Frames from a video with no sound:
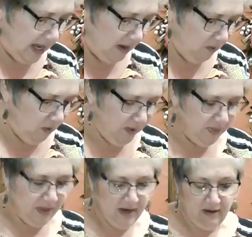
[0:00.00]
And
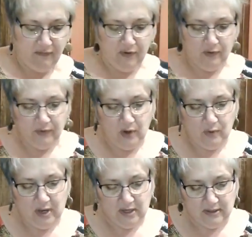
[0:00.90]
one thing, if you'll
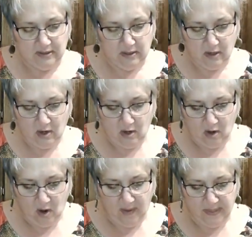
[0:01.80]
notice
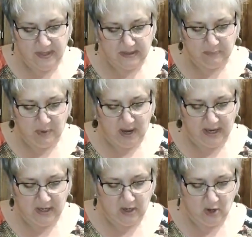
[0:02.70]
on this
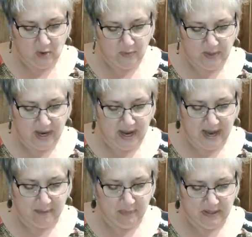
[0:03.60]
pine cone that I
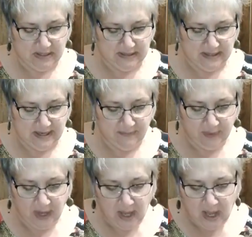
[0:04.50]
happened to see,
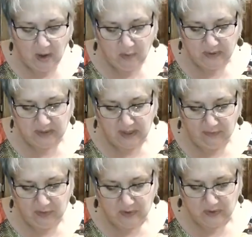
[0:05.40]
was that
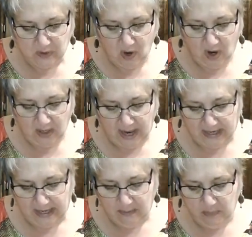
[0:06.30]
if you start
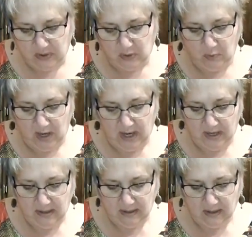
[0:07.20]
like in
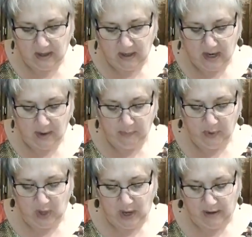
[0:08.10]
between a
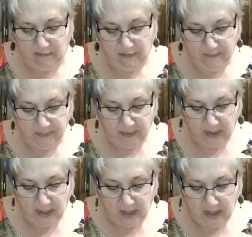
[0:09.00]
couple of,
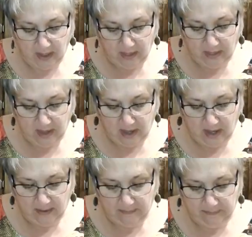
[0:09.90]

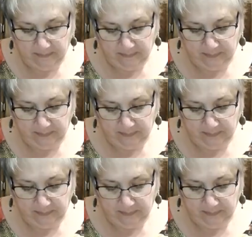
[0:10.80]
well,